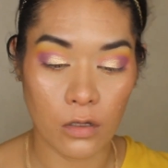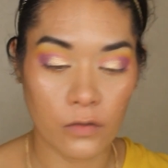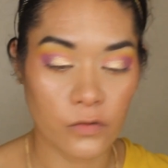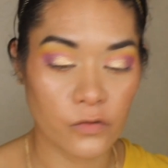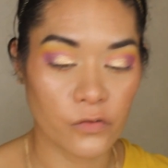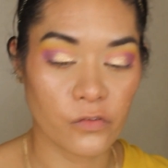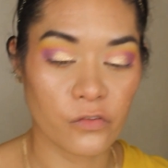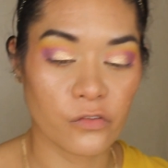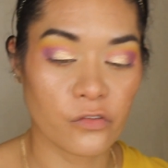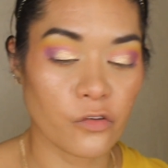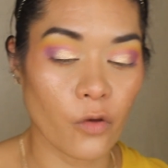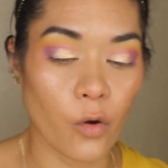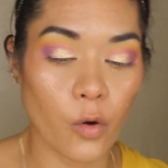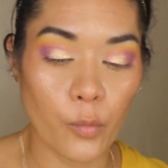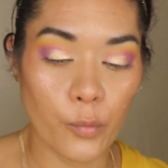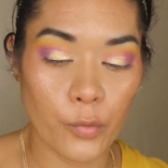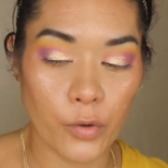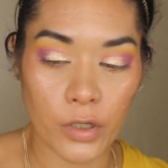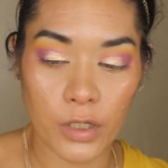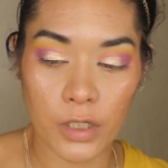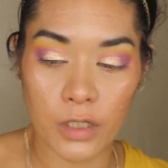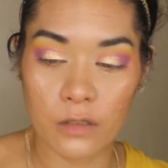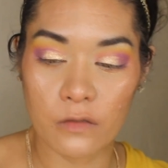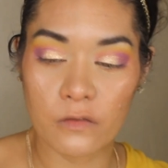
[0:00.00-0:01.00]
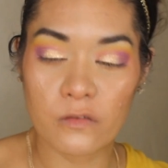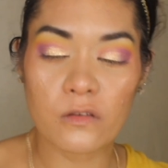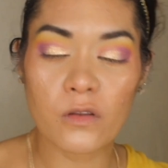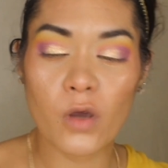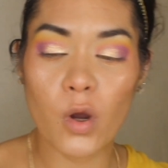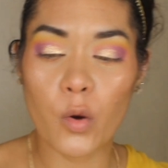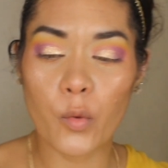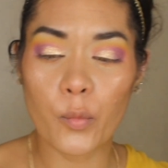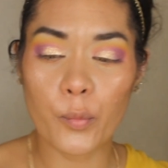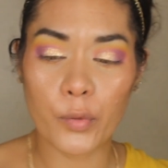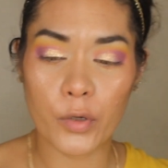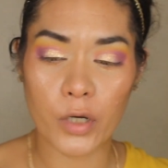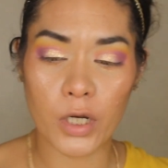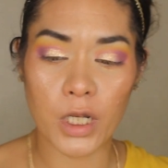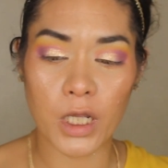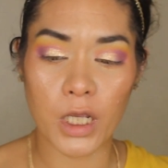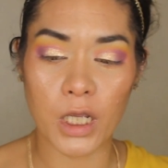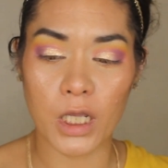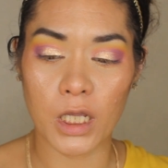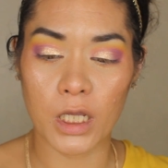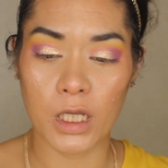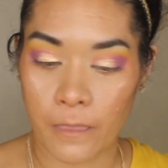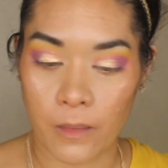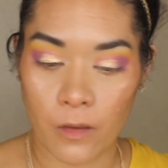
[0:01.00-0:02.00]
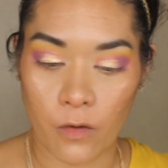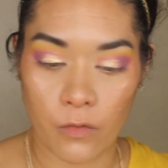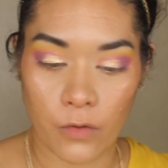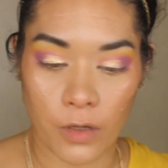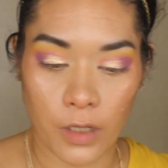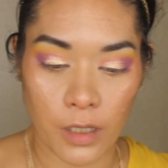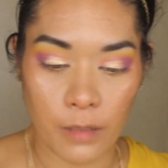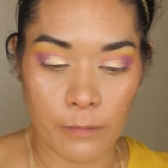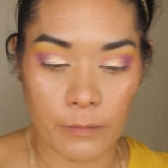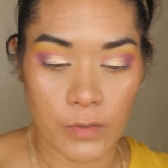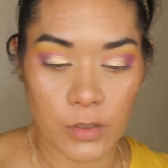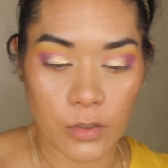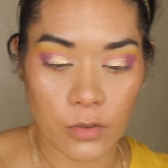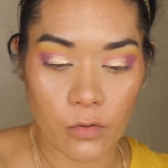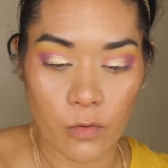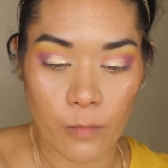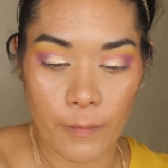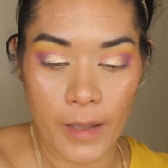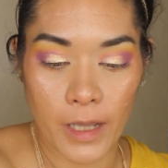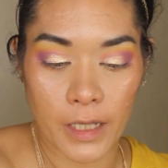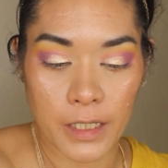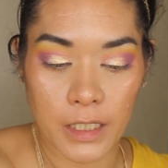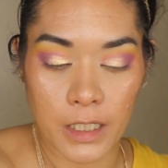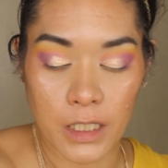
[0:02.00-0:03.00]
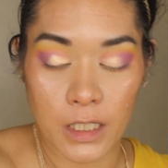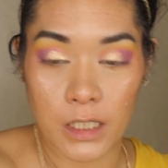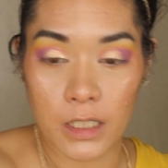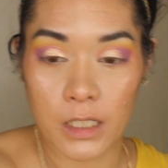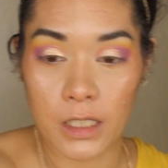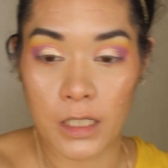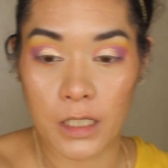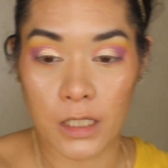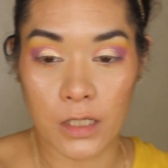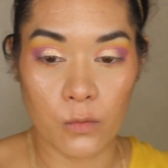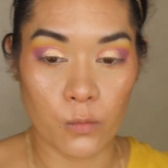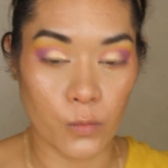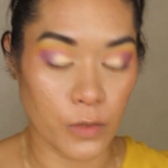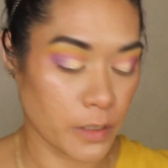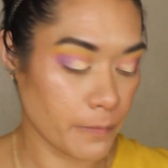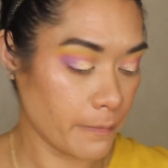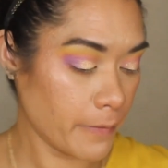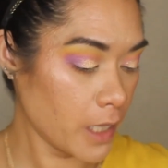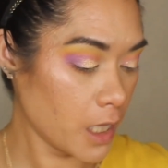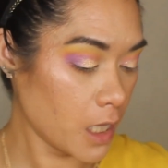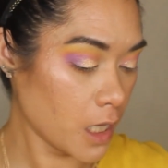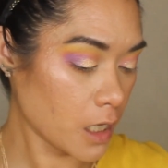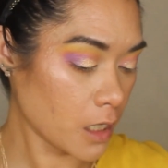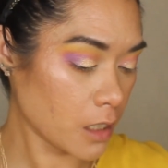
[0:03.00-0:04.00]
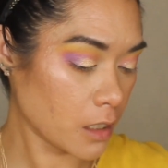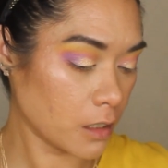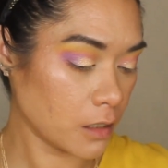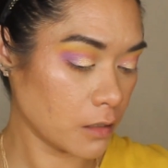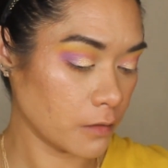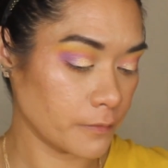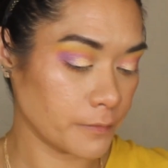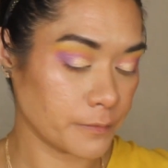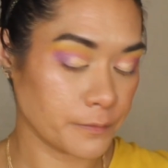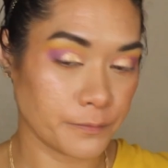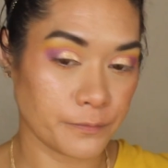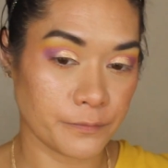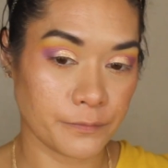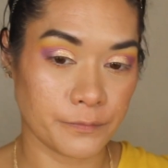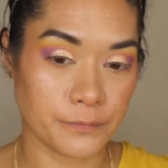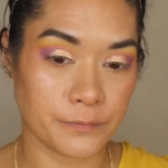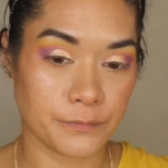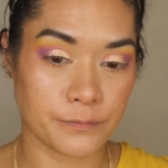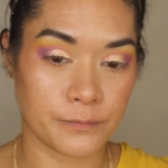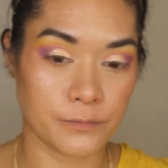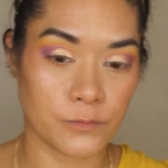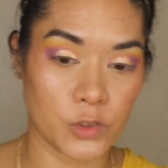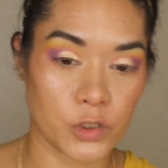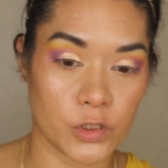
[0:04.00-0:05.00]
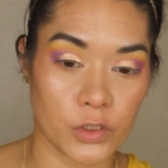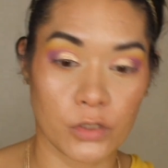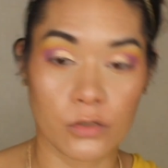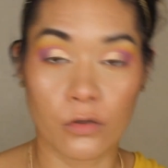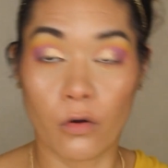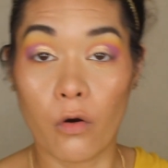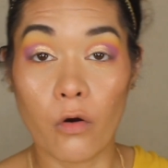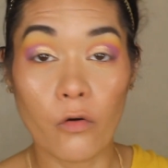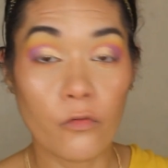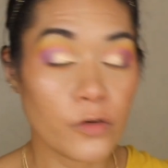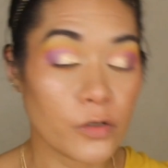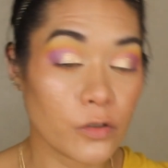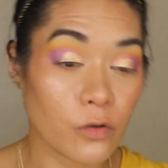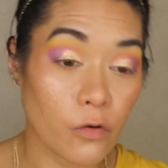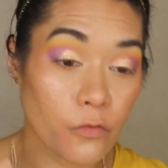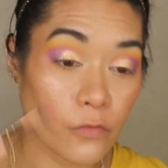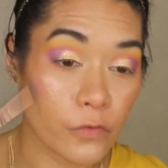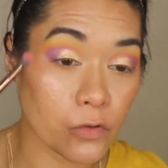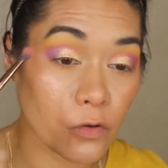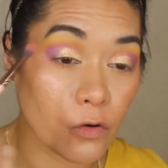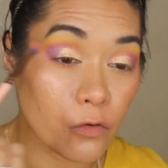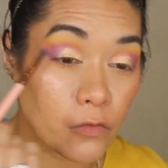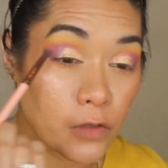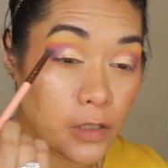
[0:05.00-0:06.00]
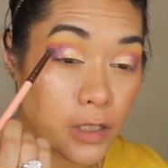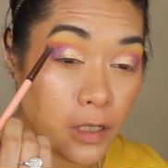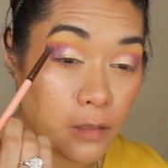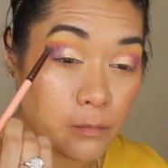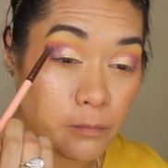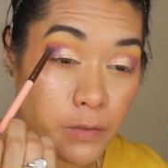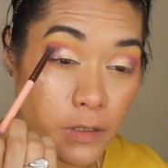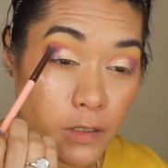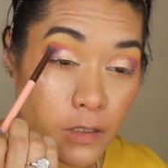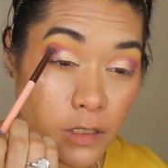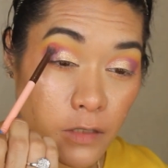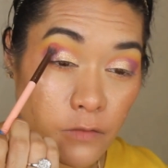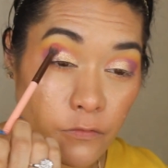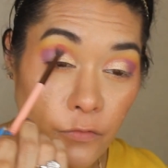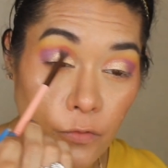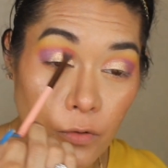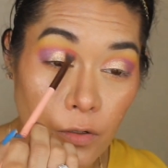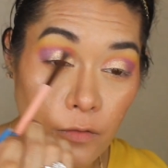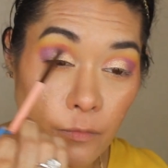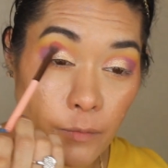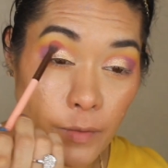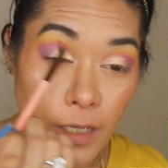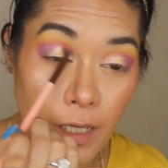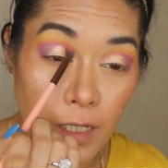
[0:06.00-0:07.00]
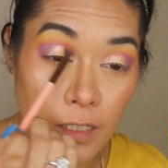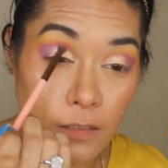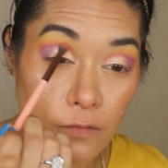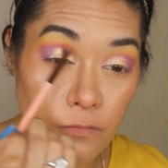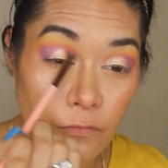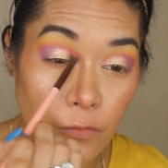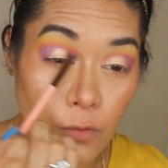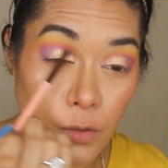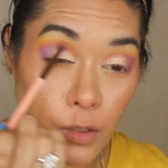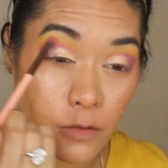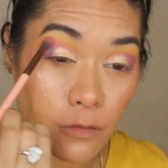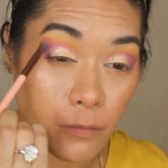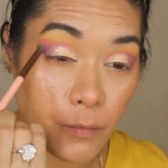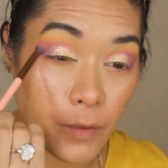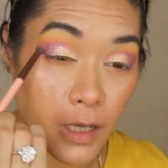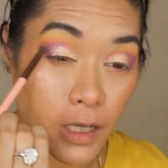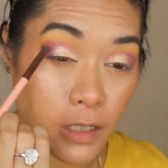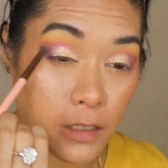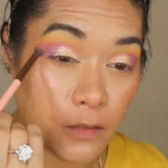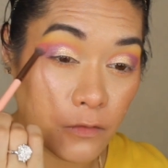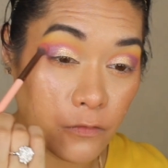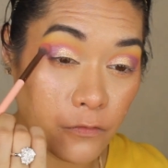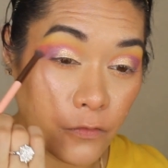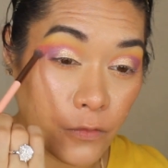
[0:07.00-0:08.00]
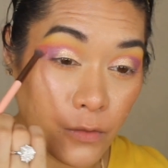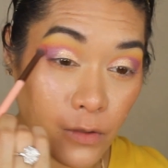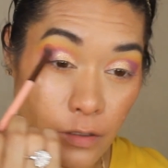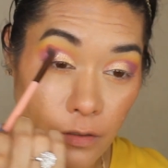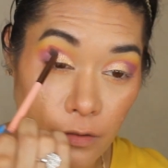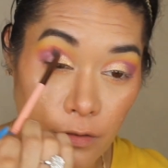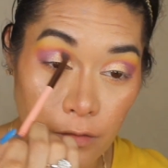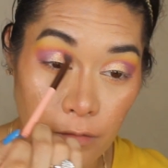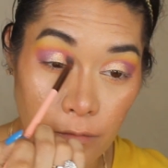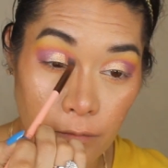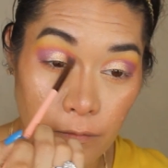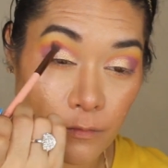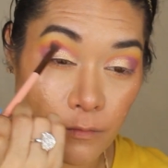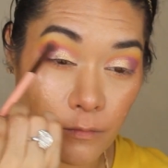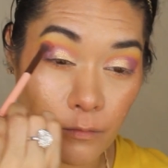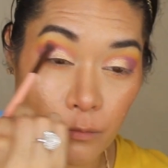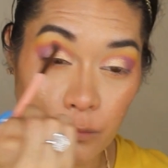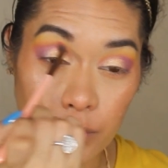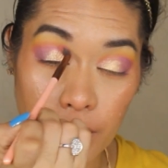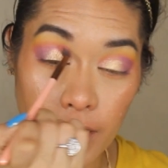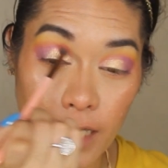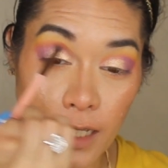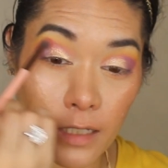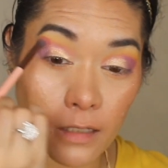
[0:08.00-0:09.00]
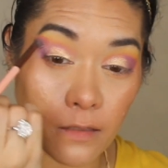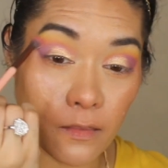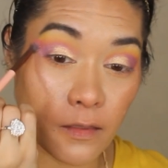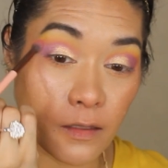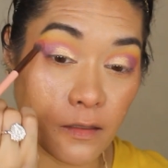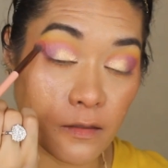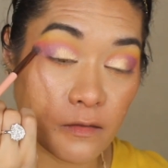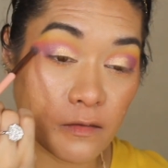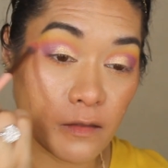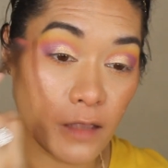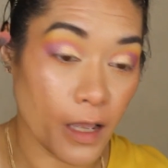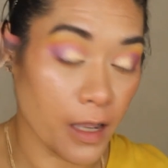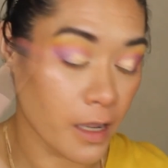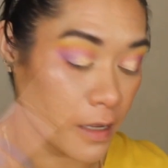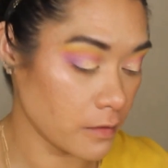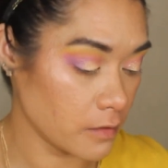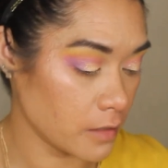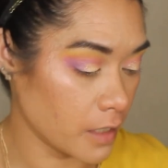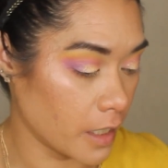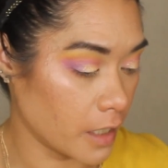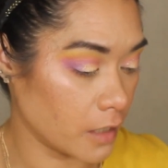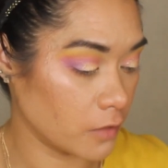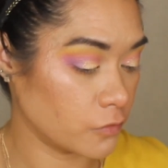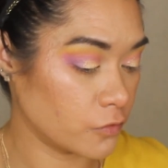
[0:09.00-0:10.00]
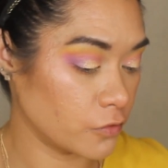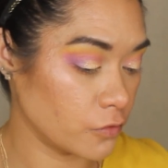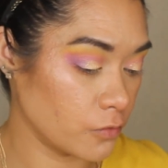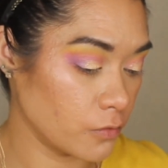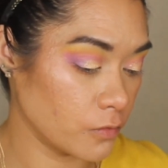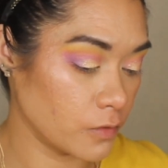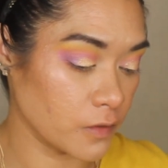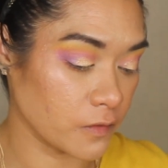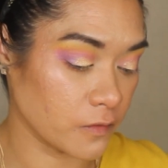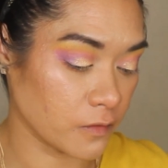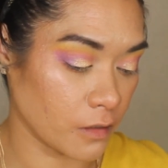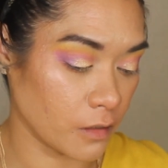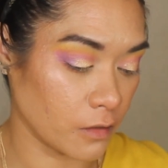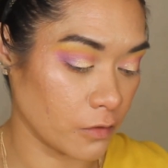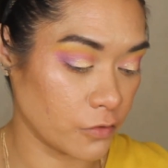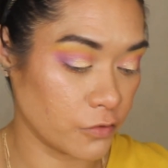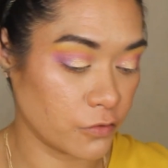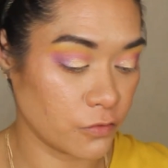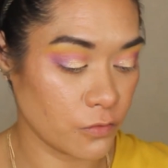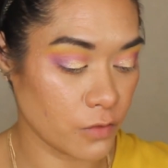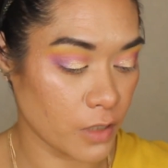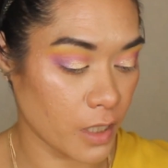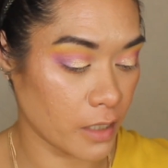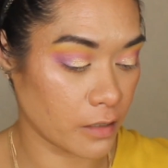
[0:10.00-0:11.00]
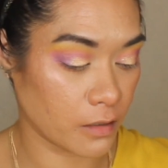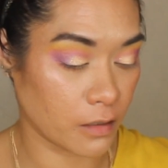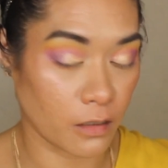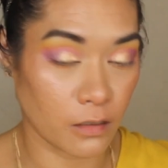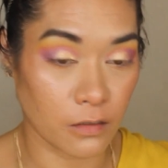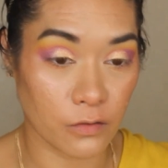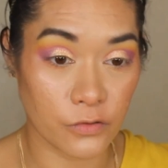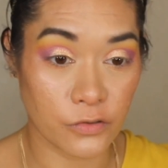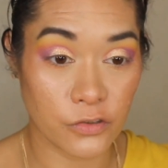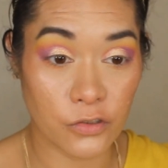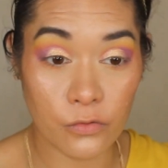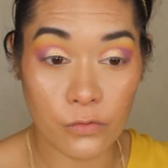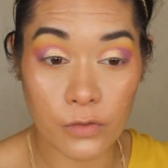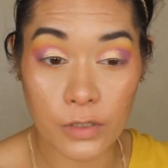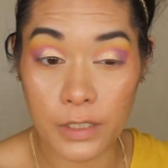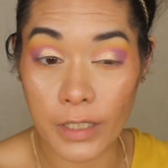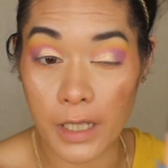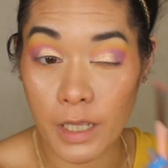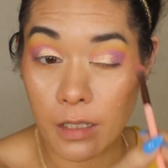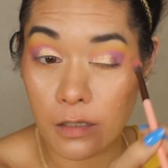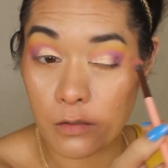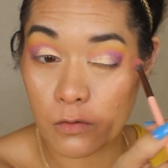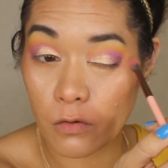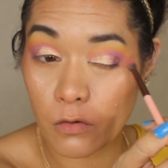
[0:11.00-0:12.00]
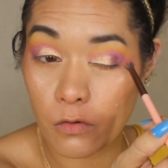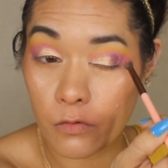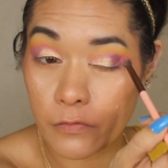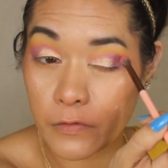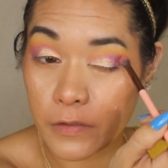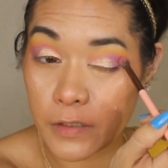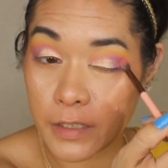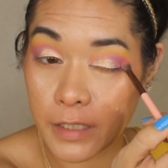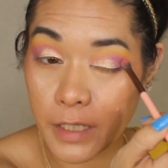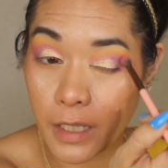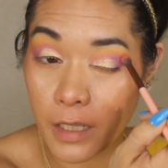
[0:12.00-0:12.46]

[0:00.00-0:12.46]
So pretty, so pretty. Okay, I'm gonna go back in with pink. Over and over and over again. Back and forth, back and forth, back and forth. Blend this, add that, do this color, do that color, do it again, over